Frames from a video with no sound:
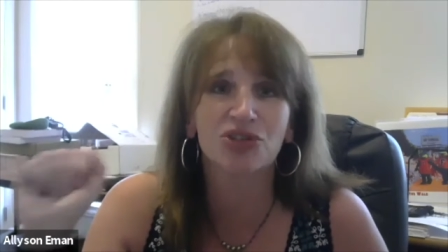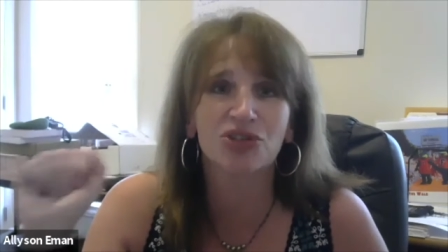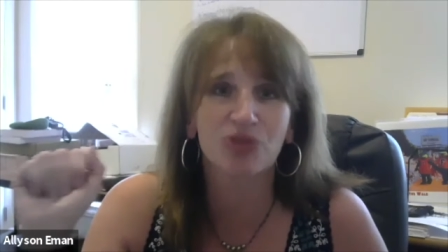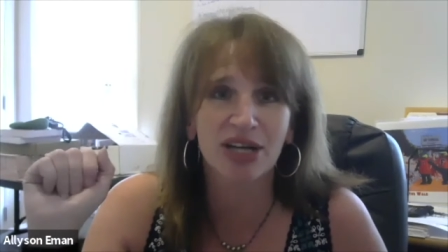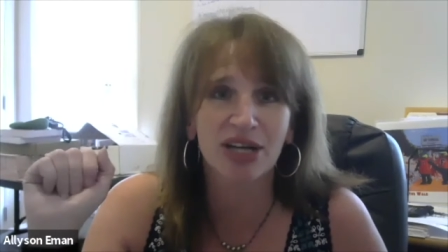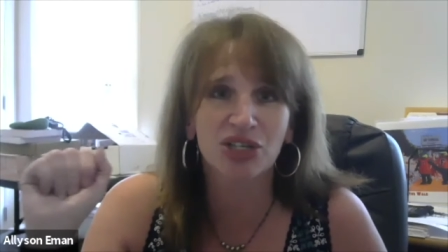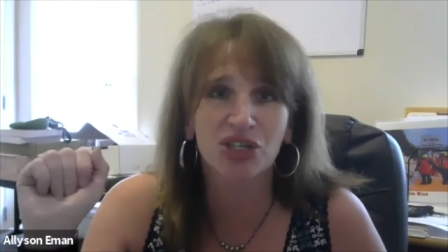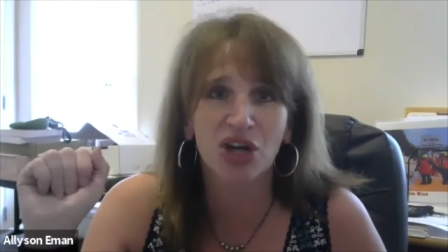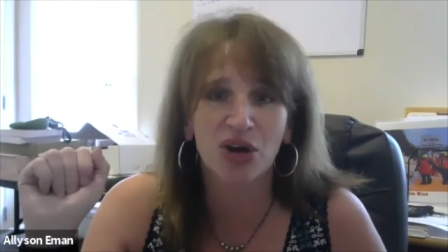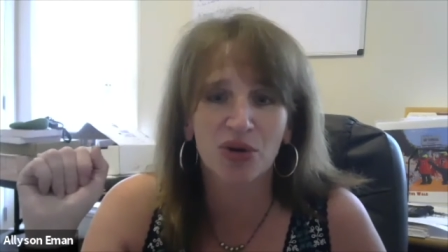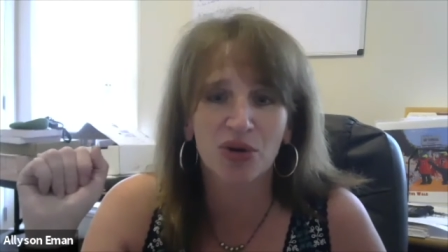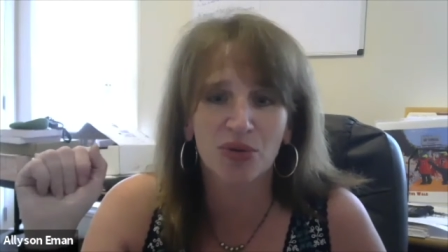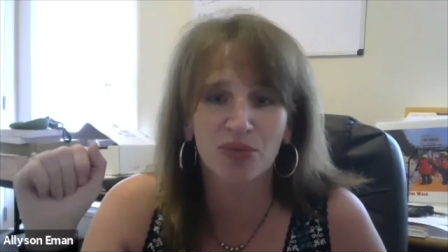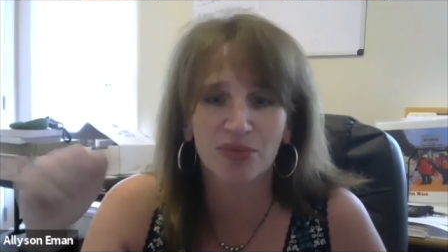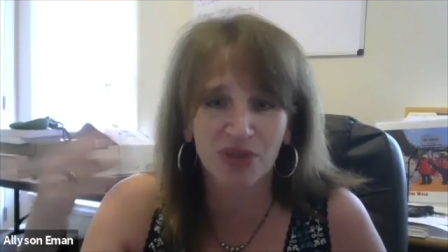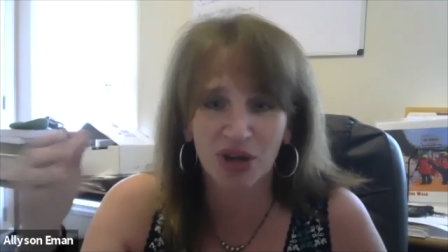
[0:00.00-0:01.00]
trade
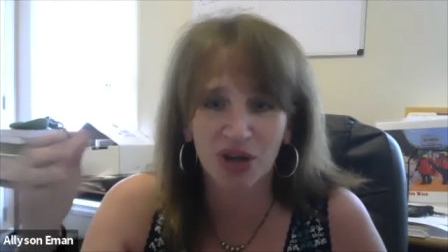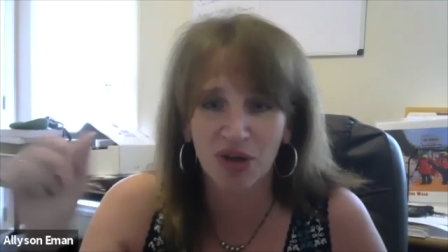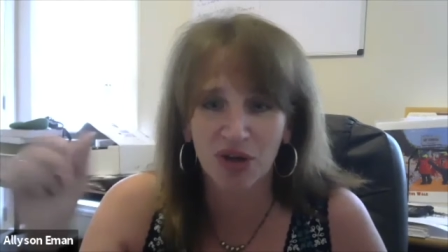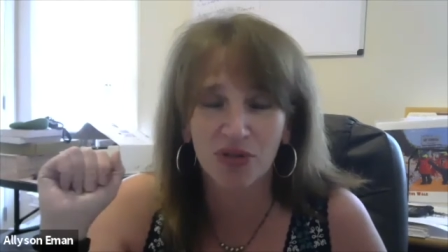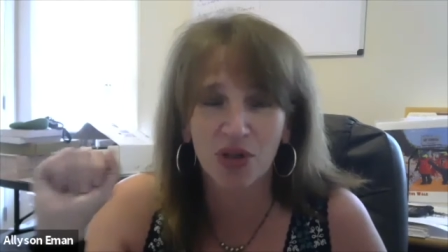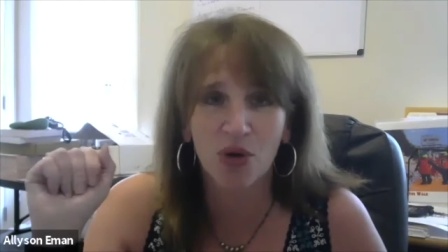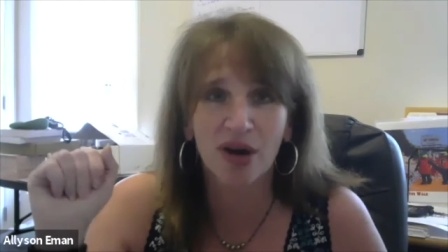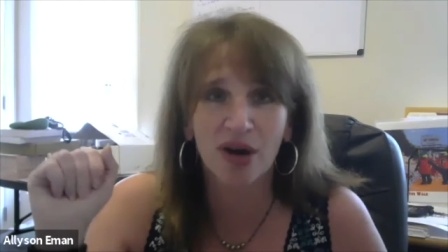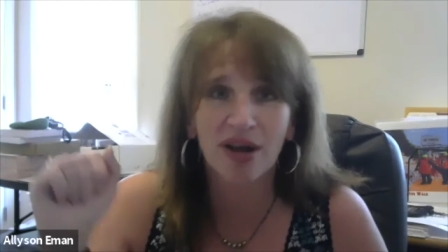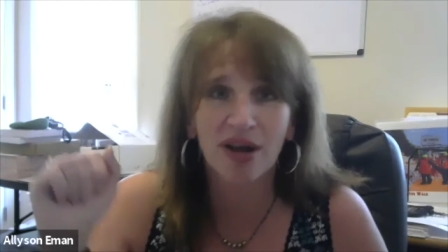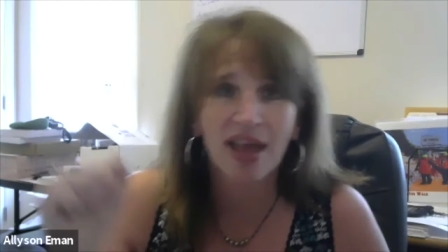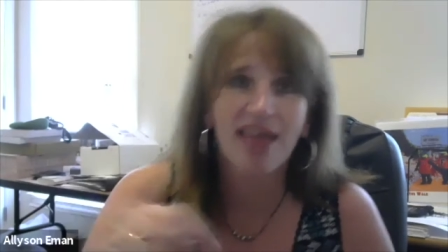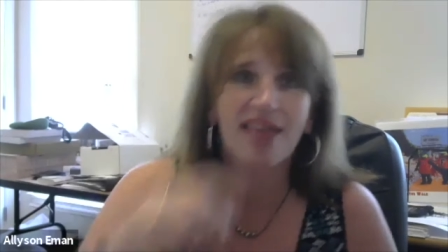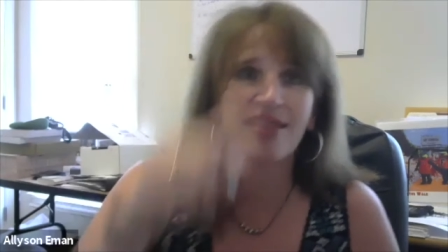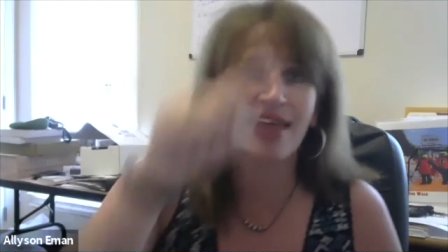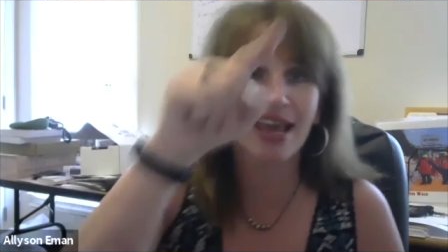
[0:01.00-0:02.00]
show floor.
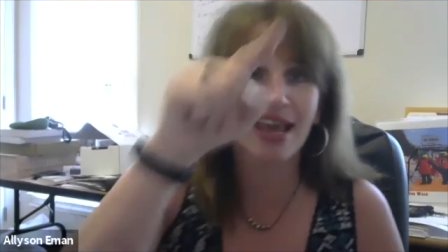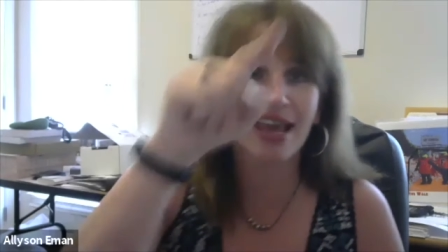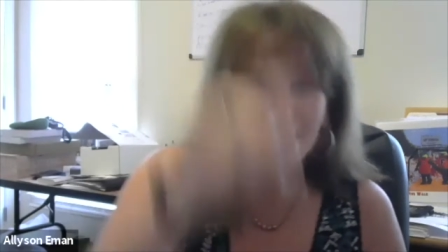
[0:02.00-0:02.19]
They